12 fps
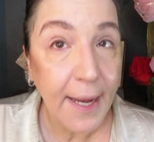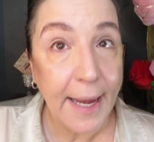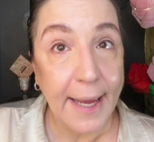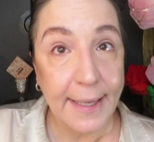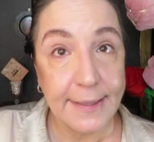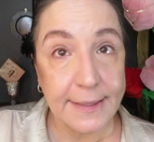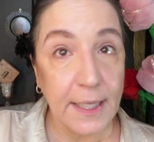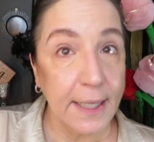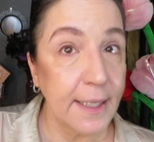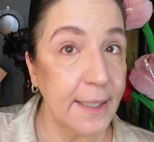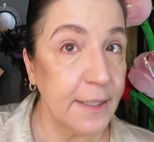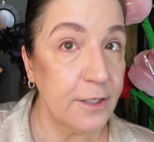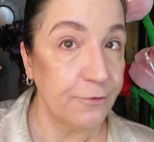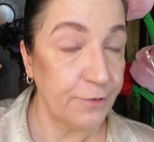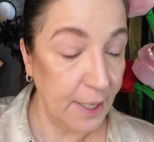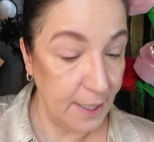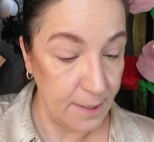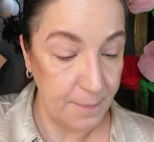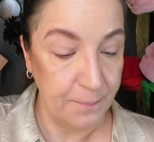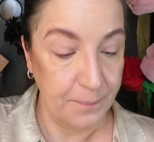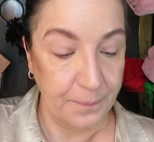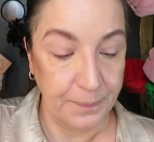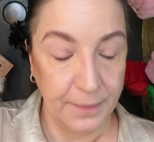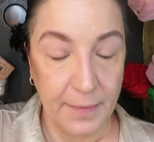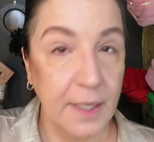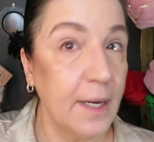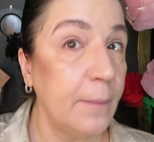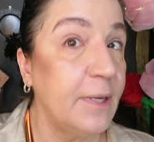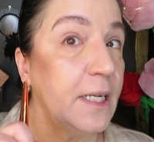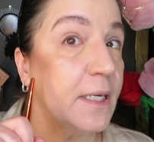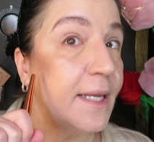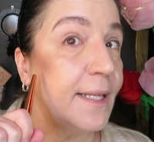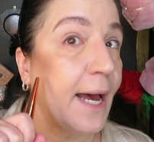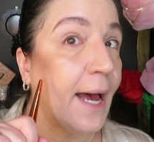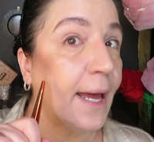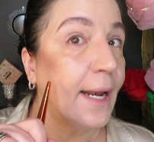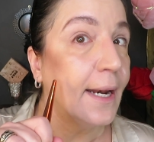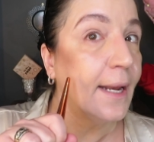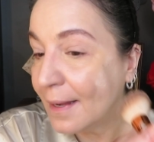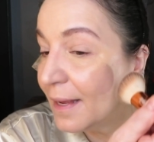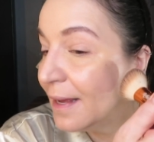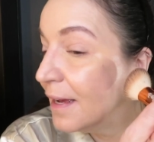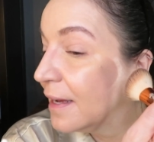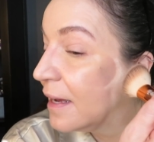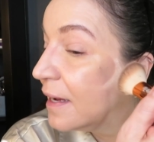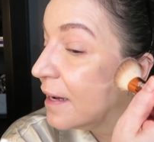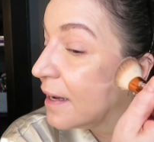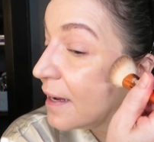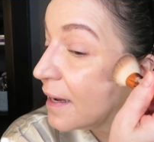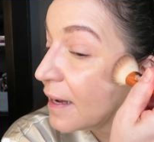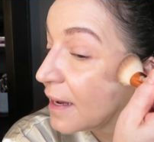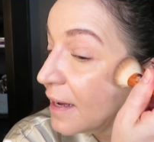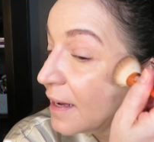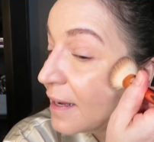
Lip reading: And it's got a hint of red. I mean, look at that.